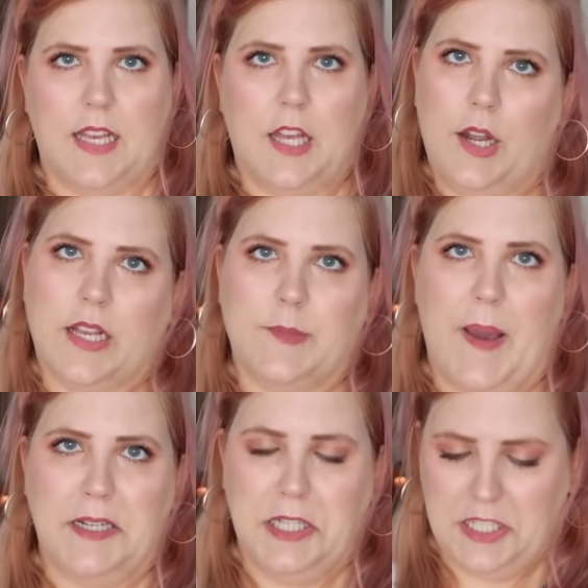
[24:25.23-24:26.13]
like you'd
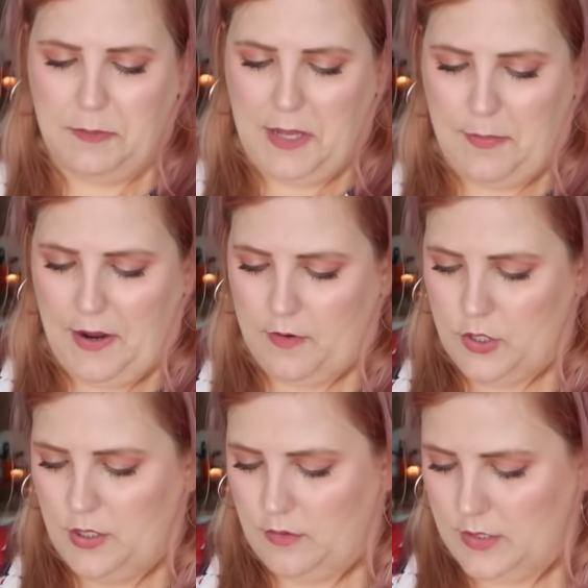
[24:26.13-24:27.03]
expect it to be a pair of
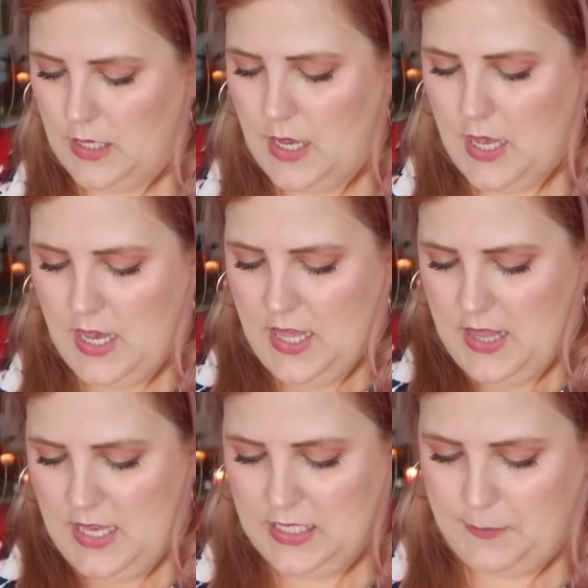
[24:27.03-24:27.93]
shoes.
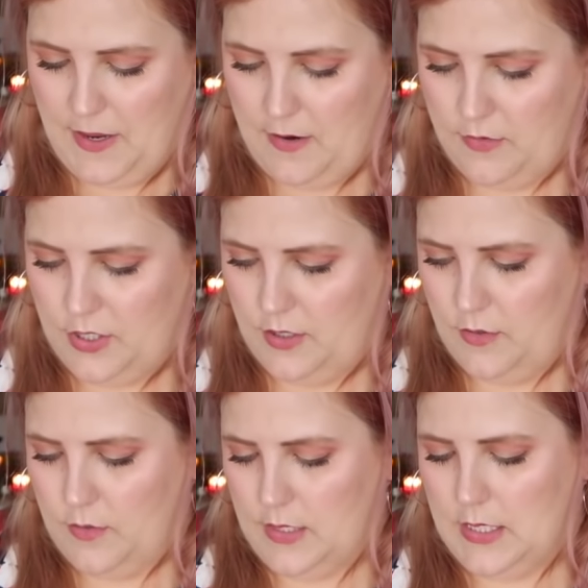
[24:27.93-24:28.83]
This pair of
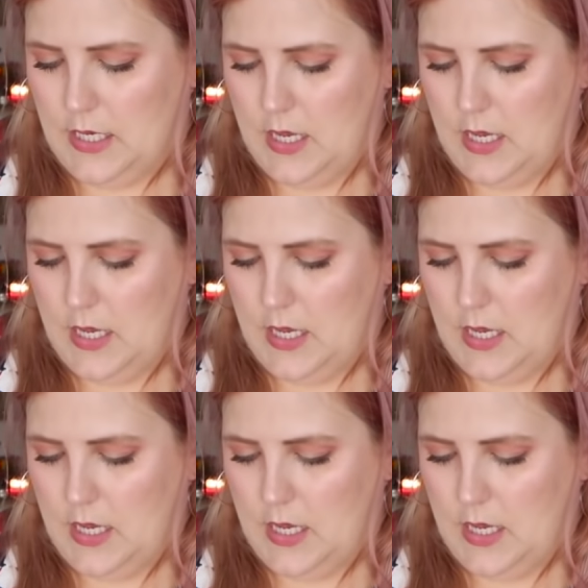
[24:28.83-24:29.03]
shoes,